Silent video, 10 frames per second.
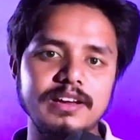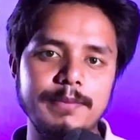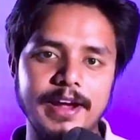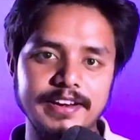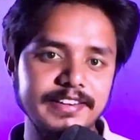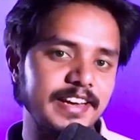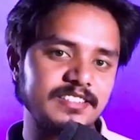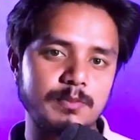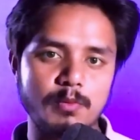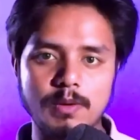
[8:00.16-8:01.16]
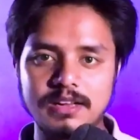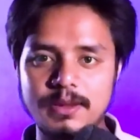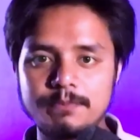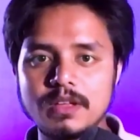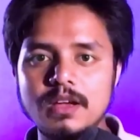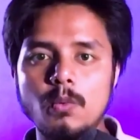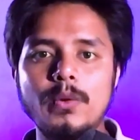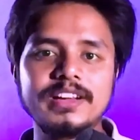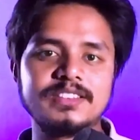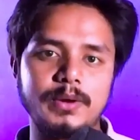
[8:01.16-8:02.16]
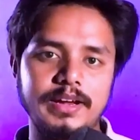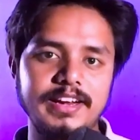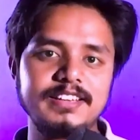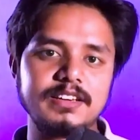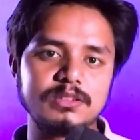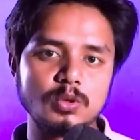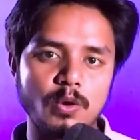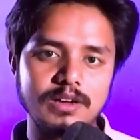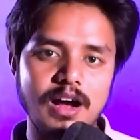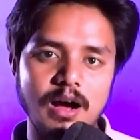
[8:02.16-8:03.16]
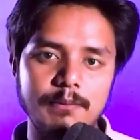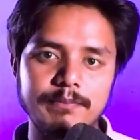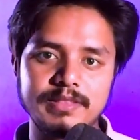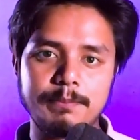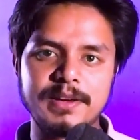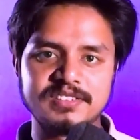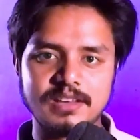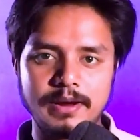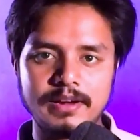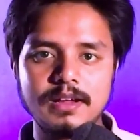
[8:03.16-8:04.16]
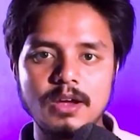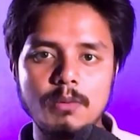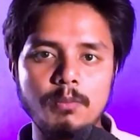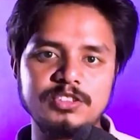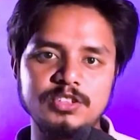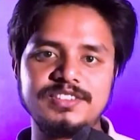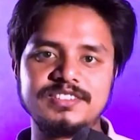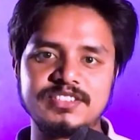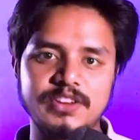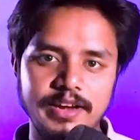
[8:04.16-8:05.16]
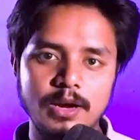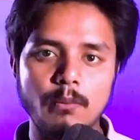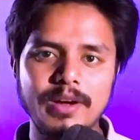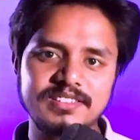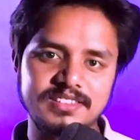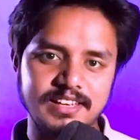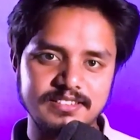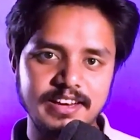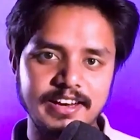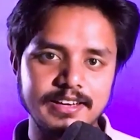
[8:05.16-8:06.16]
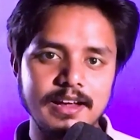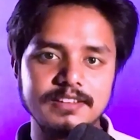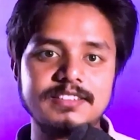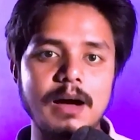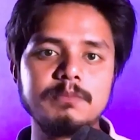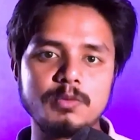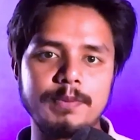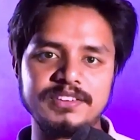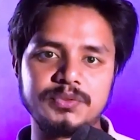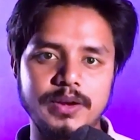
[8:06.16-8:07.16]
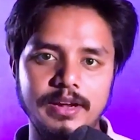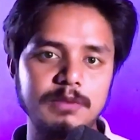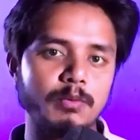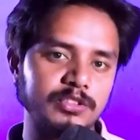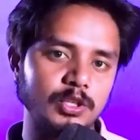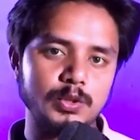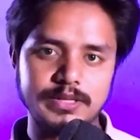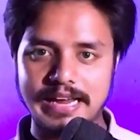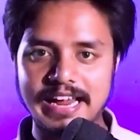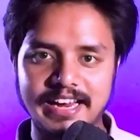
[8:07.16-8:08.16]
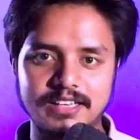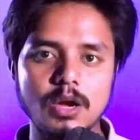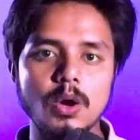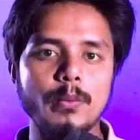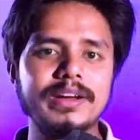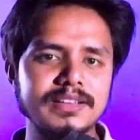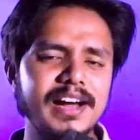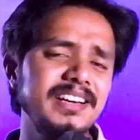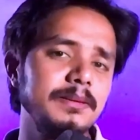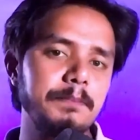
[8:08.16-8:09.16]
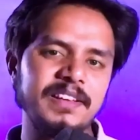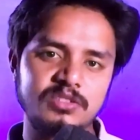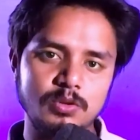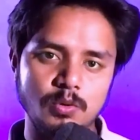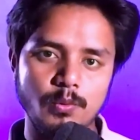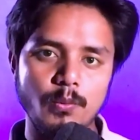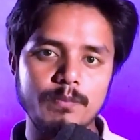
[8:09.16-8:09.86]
even indexed properly. Week 3, it showed up in the page 7, position 63. Week 6, it jumped to page 3, position 28. Week 9, page 2.